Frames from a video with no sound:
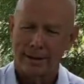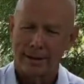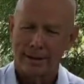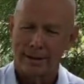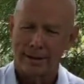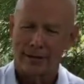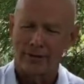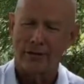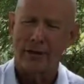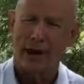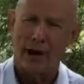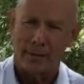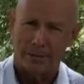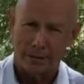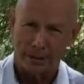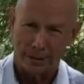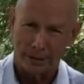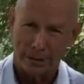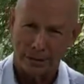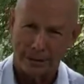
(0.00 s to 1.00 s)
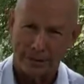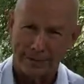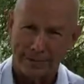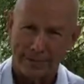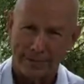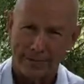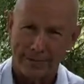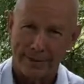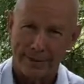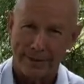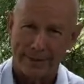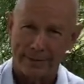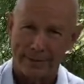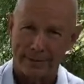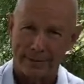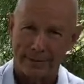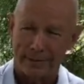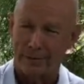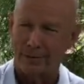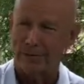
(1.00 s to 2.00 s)
the farmers.
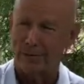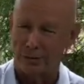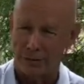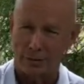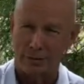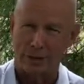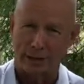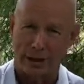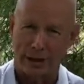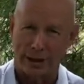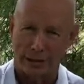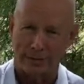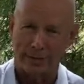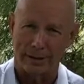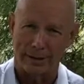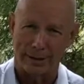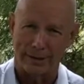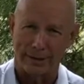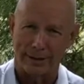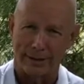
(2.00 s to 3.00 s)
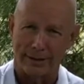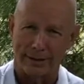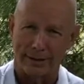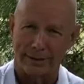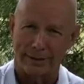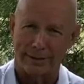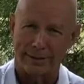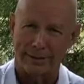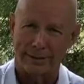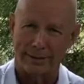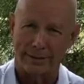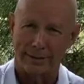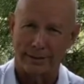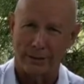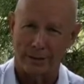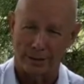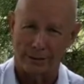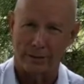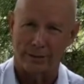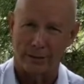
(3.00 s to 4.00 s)
When I first came here, a
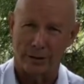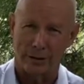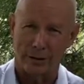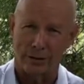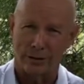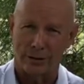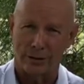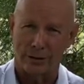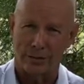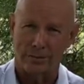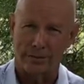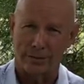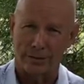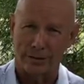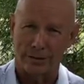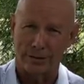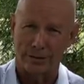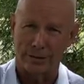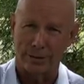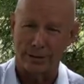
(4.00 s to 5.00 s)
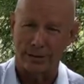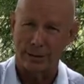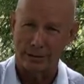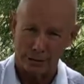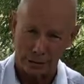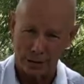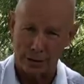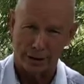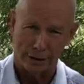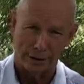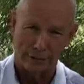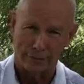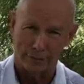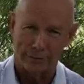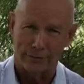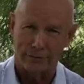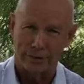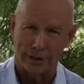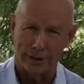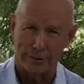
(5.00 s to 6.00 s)
lot of my time was negotiating with
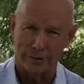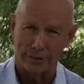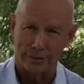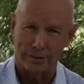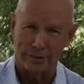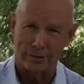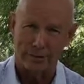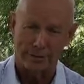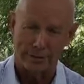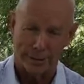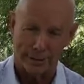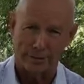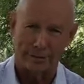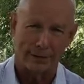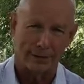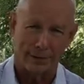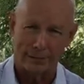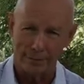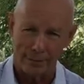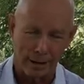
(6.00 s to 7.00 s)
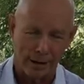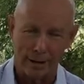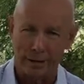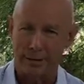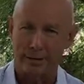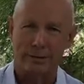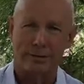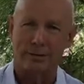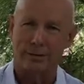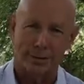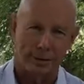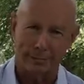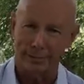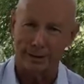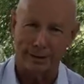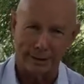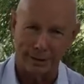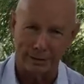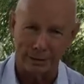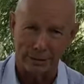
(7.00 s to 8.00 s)
farmers over their road or
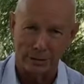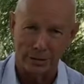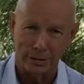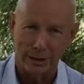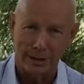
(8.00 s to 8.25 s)
something else.